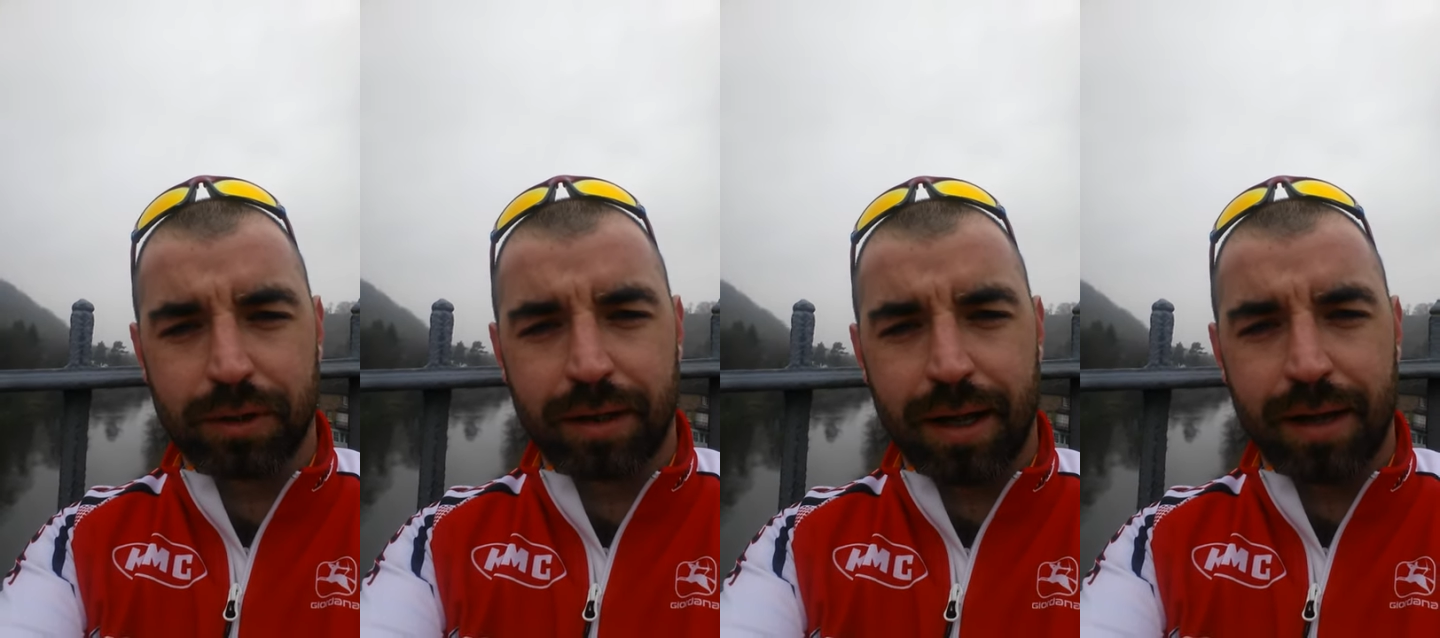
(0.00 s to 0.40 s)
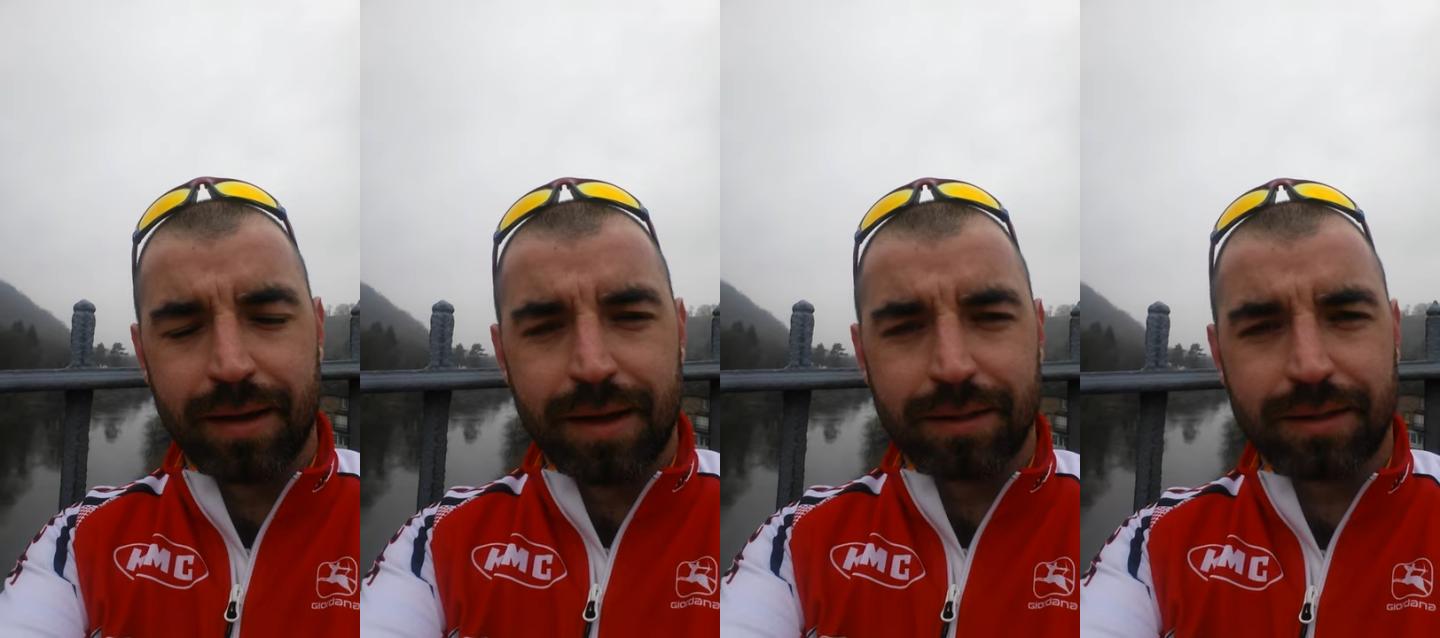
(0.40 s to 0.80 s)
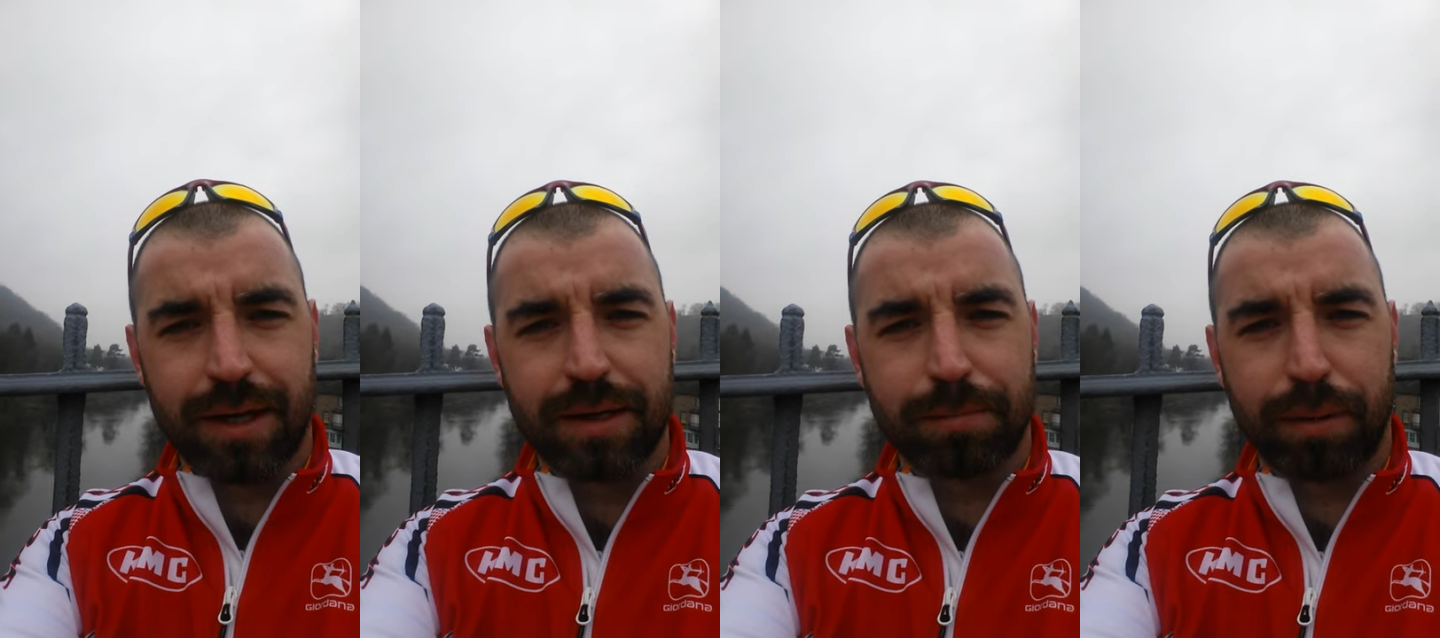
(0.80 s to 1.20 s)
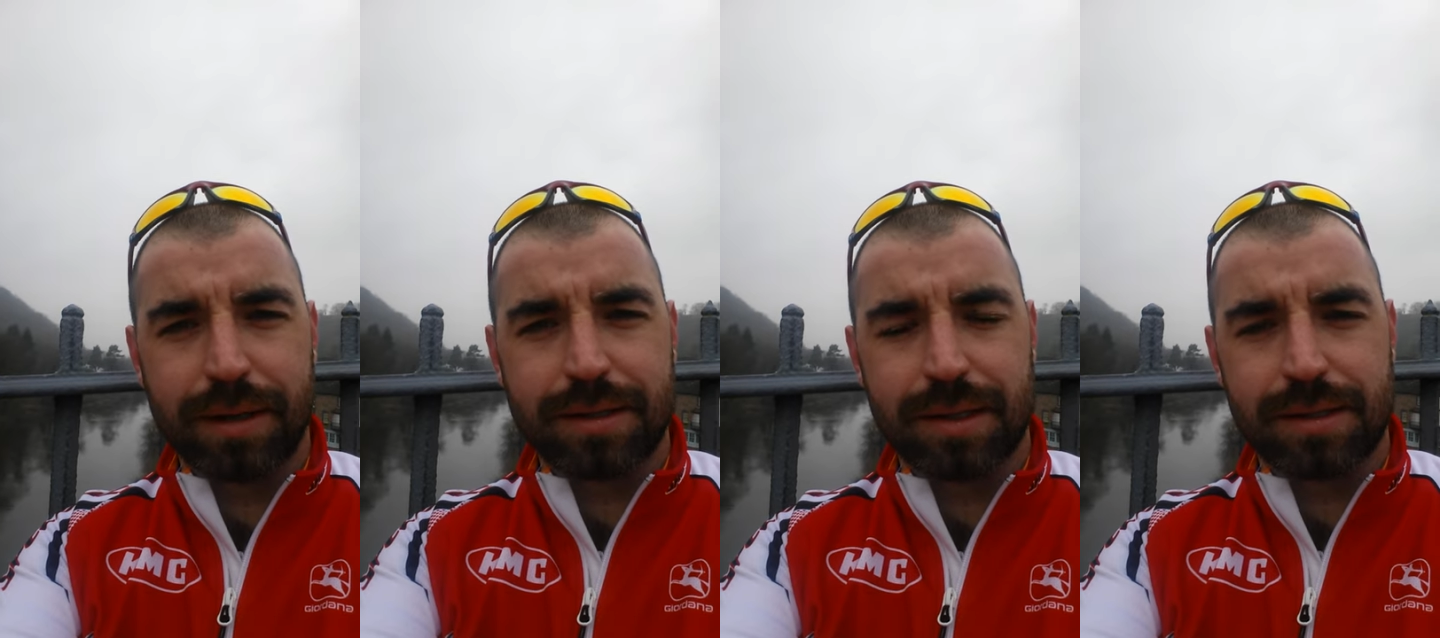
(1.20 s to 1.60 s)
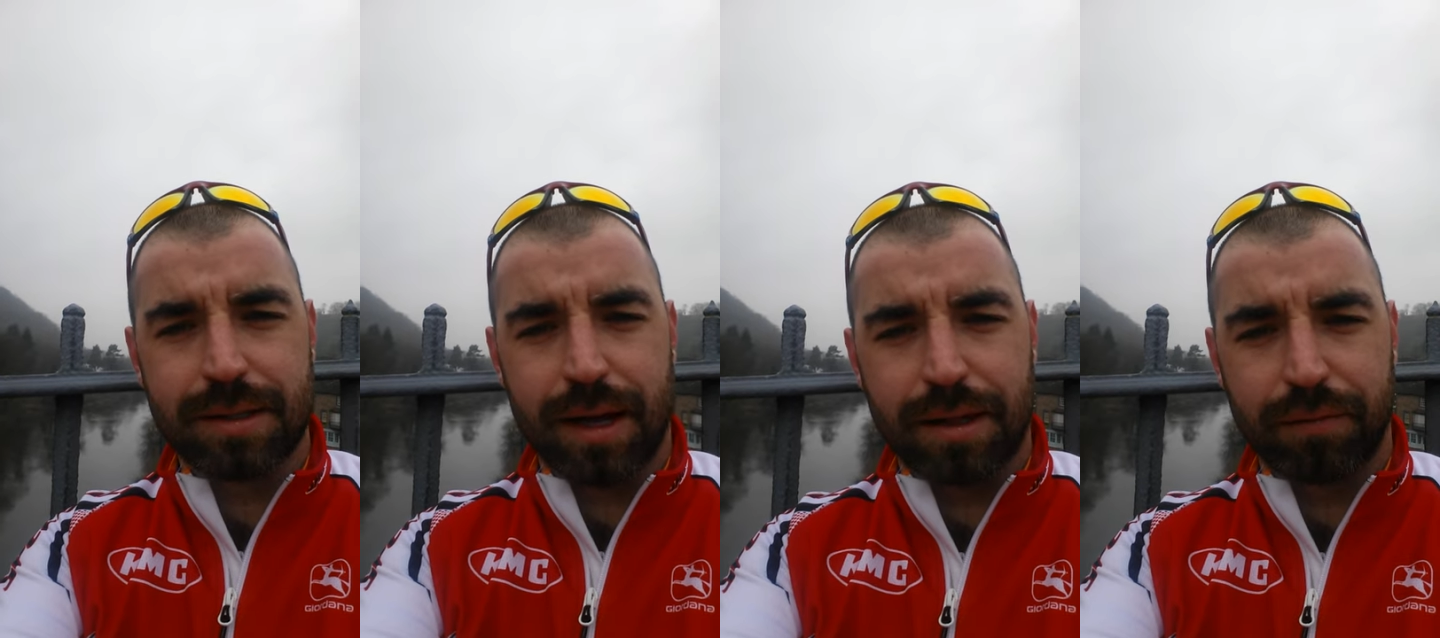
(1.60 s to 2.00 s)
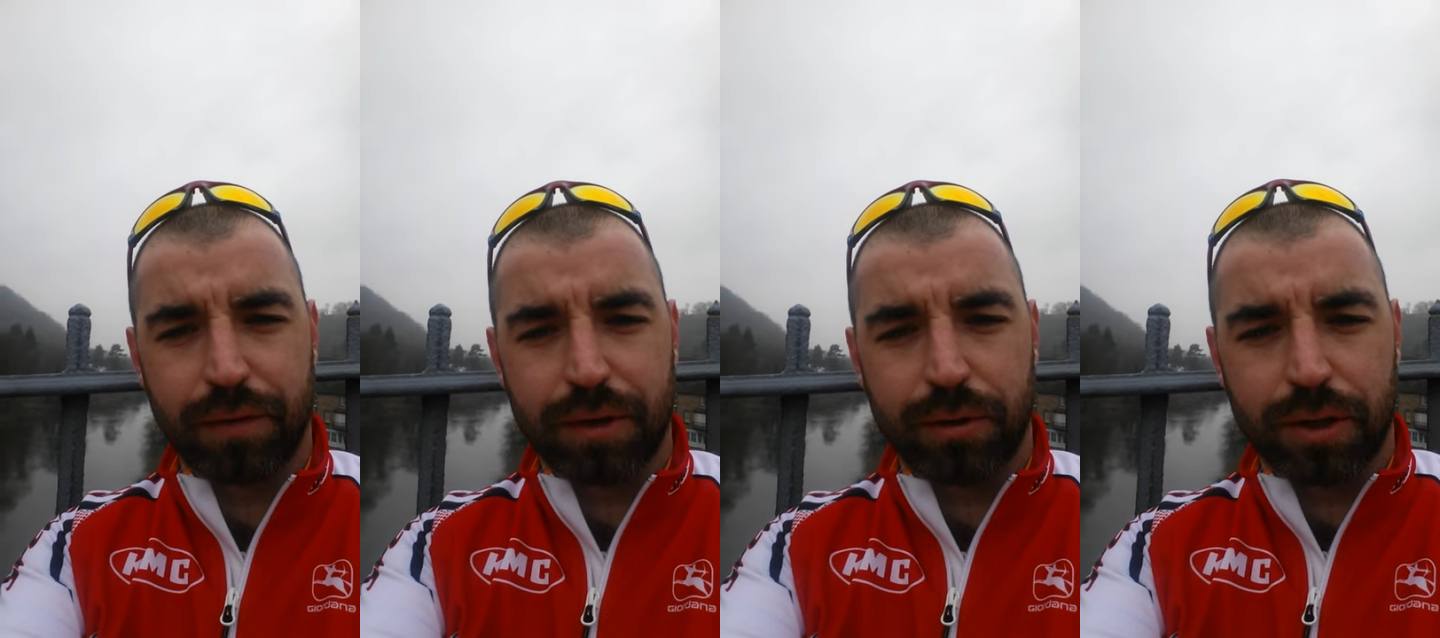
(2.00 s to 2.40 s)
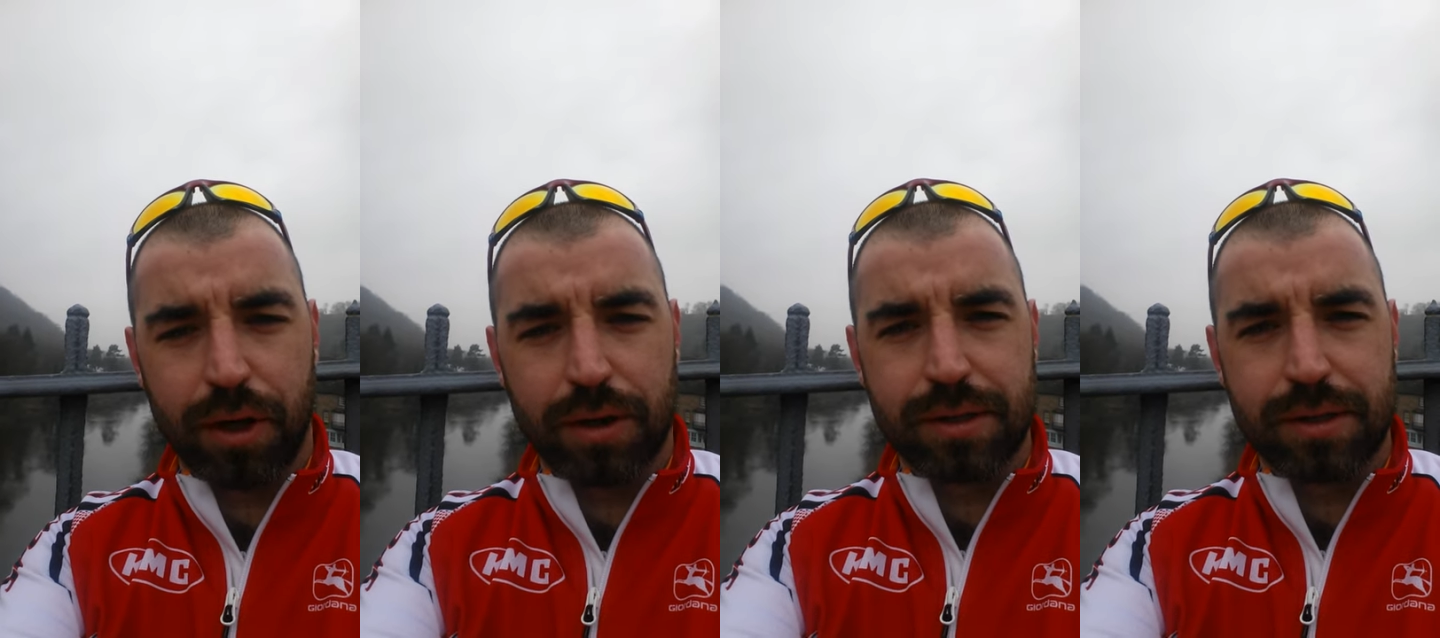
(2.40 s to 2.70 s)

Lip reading: and decided to place this the video here.